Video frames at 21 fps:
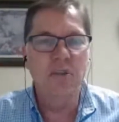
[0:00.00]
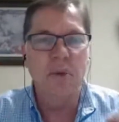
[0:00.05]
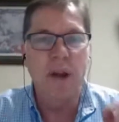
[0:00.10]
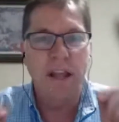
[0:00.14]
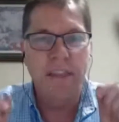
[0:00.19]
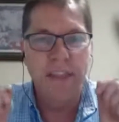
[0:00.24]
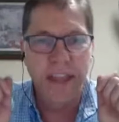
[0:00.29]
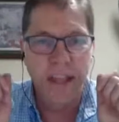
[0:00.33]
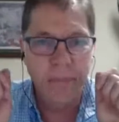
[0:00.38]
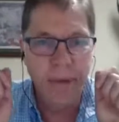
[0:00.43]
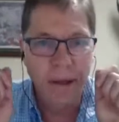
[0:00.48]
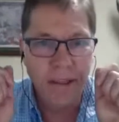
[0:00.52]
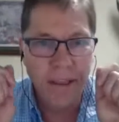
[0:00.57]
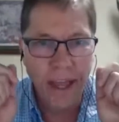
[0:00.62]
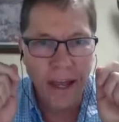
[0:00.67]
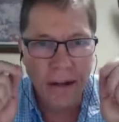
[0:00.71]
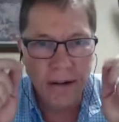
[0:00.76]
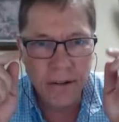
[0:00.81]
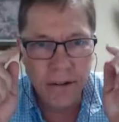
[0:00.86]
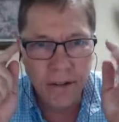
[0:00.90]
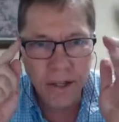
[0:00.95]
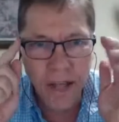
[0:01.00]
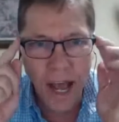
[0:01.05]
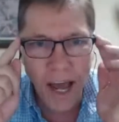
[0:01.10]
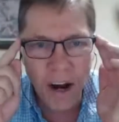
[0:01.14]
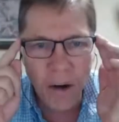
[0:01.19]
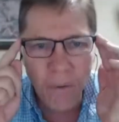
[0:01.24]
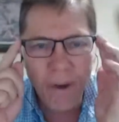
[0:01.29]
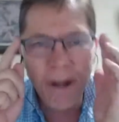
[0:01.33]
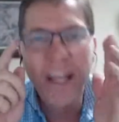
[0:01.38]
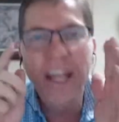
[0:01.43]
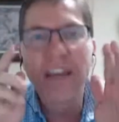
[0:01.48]
what I think about that. I
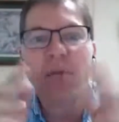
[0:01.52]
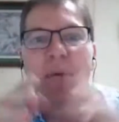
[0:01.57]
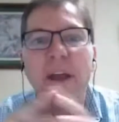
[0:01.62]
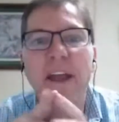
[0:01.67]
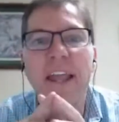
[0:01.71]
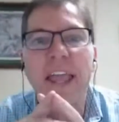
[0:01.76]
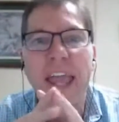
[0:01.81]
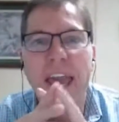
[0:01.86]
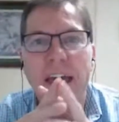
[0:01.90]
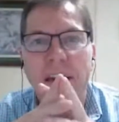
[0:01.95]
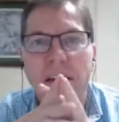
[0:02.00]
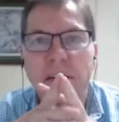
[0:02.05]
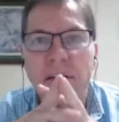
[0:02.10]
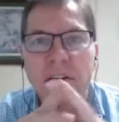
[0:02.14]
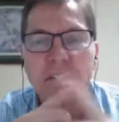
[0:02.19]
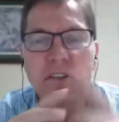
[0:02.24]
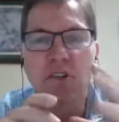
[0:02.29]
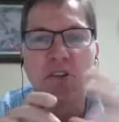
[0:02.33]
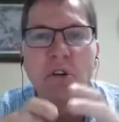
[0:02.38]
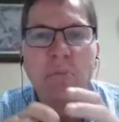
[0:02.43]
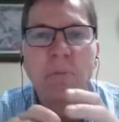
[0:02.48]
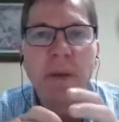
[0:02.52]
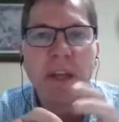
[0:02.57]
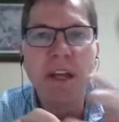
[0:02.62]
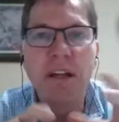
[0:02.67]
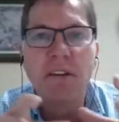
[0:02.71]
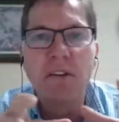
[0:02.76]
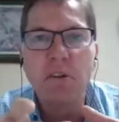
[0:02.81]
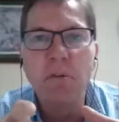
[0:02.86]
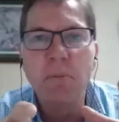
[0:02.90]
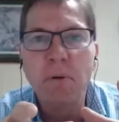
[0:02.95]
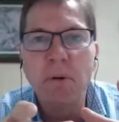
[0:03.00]
don't want to give away a candle. Too
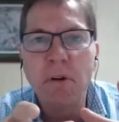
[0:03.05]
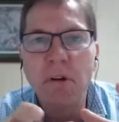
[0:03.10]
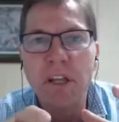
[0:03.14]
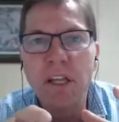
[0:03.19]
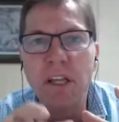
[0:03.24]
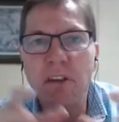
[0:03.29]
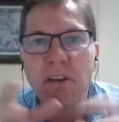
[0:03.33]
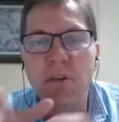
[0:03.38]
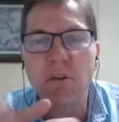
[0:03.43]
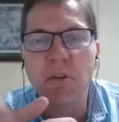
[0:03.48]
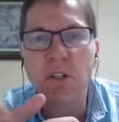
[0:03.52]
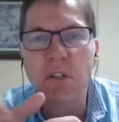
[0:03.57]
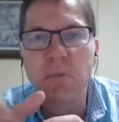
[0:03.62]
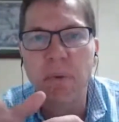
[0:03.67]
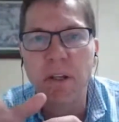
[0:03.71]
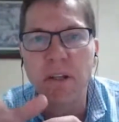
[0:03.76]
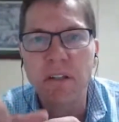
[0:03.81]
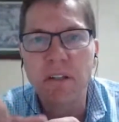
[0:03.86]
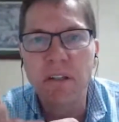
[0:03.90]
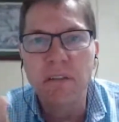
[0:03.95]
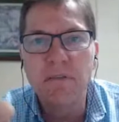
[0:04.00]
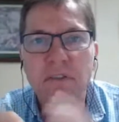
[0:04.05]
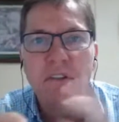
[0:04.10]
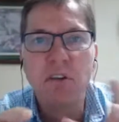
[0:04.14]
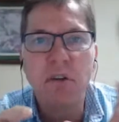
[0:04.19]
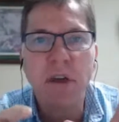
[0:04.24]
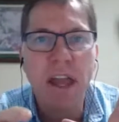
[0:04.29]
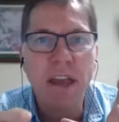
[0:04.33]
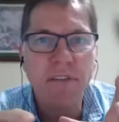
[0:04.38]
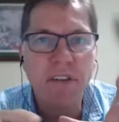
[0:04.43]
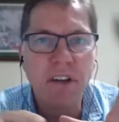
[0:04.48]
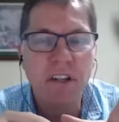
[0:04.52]
big, too bulky, too expensive, too
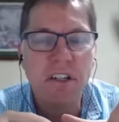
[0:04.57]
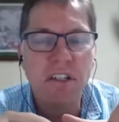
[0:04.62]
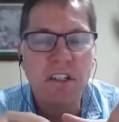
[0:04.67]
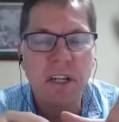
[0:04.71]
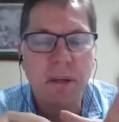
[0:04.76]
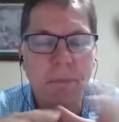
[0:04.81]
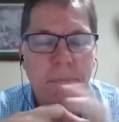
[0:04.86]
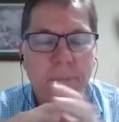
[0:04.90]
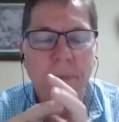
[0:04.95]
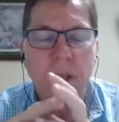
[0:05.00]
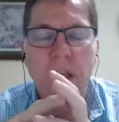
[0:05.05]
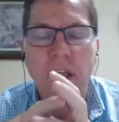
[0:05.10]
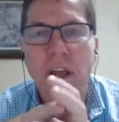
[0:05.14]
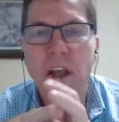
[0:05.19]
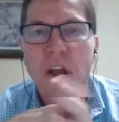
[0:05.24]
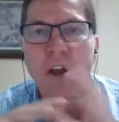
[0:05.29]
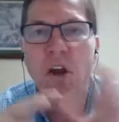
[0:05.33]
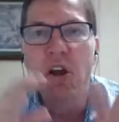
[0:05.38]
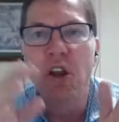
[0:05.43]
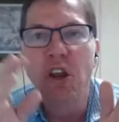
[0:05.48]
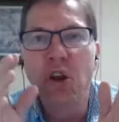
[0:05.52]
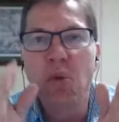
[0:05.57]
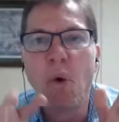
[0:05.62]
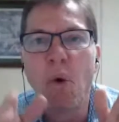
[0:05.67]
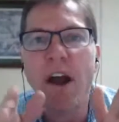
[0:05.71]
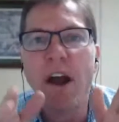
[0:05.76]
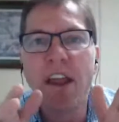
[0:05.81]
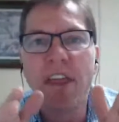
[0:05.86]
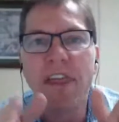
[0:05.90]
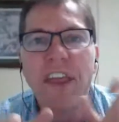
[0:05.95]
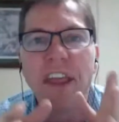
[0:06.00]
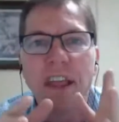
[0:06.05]
heavy to ship. You
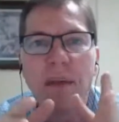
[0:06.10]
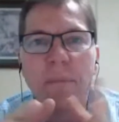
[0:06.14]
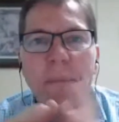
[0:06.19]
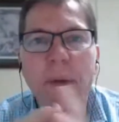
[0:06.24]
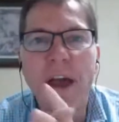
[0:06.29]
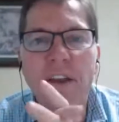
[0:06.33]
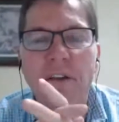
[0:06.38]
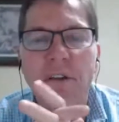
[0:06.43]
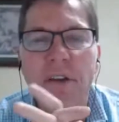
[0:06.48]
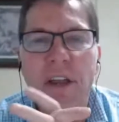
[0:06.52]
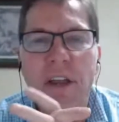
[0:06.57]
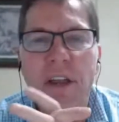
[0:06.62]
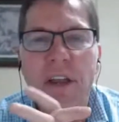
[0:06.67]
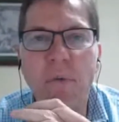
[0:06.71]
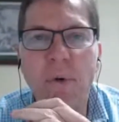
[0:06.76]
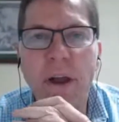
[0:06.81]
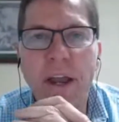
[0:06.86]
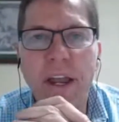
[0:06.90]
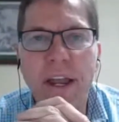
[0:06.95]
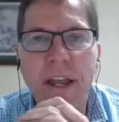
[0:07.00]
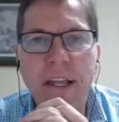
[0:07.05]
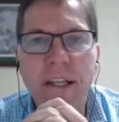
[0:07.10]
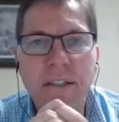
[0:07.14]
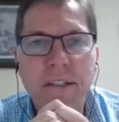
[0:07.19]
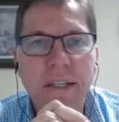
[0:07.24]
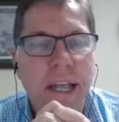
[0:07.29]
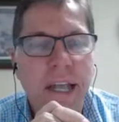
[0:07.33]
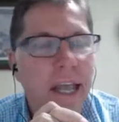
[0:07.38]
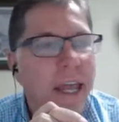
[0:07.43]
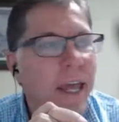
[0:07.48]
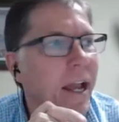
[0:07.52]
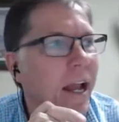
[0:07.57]
want to think about your
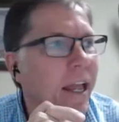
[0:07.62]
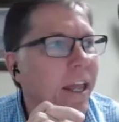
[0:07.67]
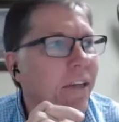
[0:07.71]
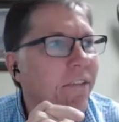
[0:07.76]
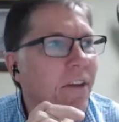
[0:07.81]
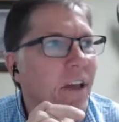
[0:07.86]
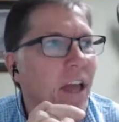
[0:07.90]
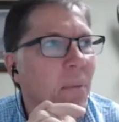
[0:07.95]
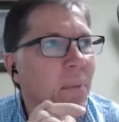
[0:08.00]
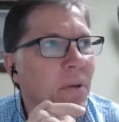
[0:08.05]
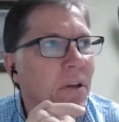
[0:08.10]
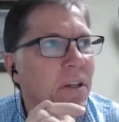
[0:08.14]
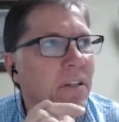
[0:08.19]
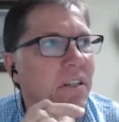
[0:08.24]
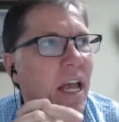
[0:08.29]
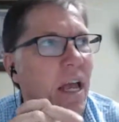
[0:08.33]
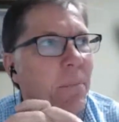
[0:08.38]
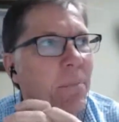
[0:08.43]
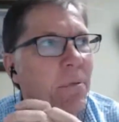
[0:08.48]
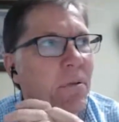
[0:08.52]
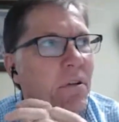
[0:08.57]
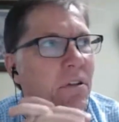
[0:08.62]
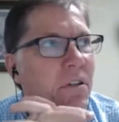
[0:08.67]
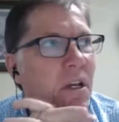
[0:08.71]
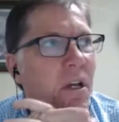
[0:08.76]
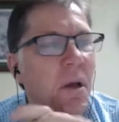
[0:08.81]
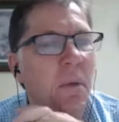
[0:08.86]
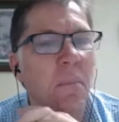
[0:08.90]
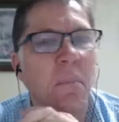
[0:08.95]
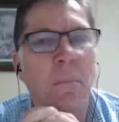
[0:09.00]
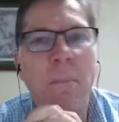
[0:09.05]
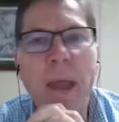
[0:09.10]
giveaways, and I'll give you a couple examples.
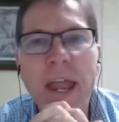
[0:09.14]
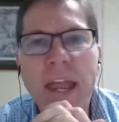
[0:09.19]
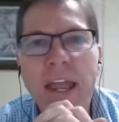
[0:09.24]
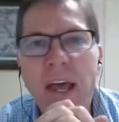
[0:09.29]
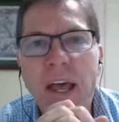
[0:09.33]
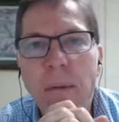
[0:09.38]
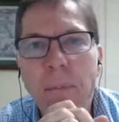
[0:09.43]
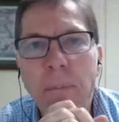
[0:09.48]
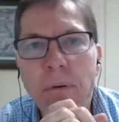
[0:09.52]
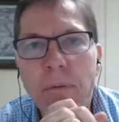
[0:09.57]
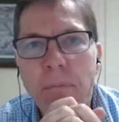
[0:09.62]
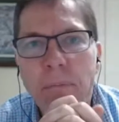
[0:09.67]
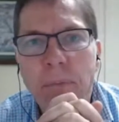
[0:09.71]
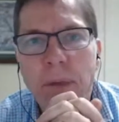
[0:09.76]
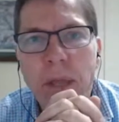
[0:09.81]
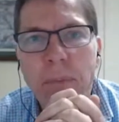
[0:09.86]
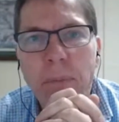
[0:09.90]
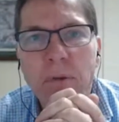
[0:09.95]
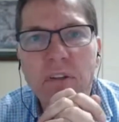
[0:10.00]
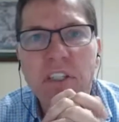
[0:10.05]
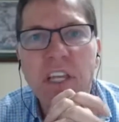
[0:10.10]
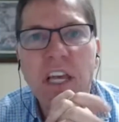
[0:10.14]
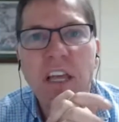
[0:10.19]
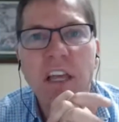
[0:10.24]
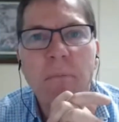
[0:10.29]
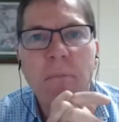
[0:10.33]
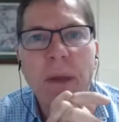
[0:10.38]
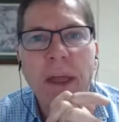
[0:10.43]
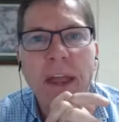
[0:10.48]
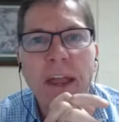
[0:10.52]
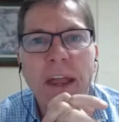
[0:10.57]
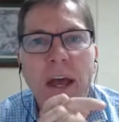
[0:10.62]
Makeup, people
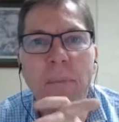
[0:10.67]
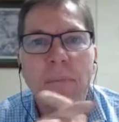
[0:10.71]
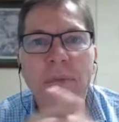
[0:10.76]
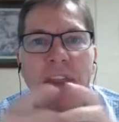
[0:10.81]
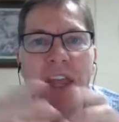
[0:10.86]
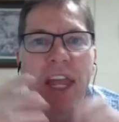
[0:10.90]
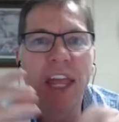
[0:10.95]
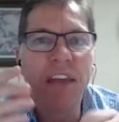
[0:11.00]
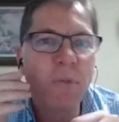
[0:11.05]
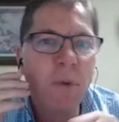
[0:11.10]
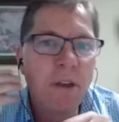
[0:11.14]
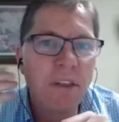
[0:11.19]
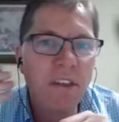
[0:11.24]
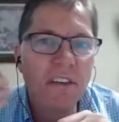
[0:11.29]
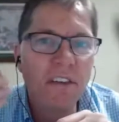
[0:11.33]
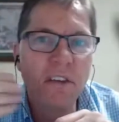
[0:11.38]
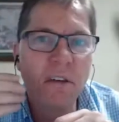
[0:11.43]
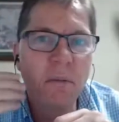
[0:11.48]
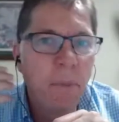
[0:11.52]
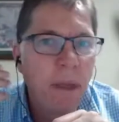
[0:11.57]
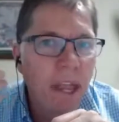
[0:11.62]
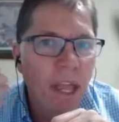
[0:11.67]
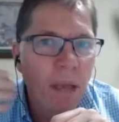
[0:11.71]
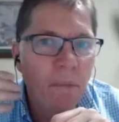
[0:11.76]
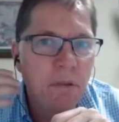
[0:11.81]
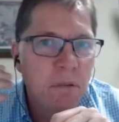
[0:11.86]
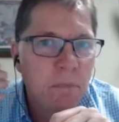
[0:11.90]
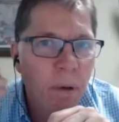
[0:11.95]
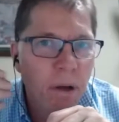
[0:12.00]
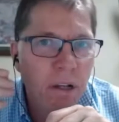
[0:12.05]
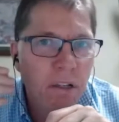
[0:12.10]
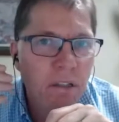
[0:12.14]
selling makeup, they give away these little makeup
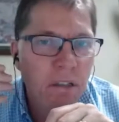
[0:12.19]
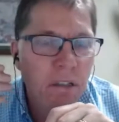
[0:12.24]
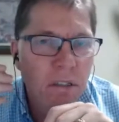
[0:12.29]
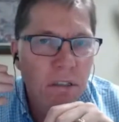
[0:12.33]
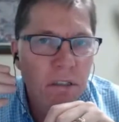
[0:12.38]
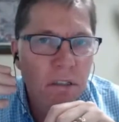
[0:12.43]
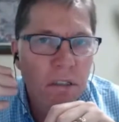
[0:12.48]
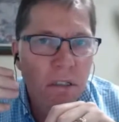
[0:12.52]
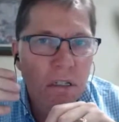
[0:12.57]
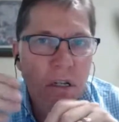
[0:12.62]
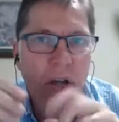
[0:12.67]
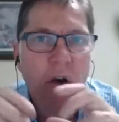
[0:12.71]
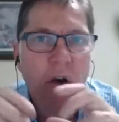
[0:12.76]
sponges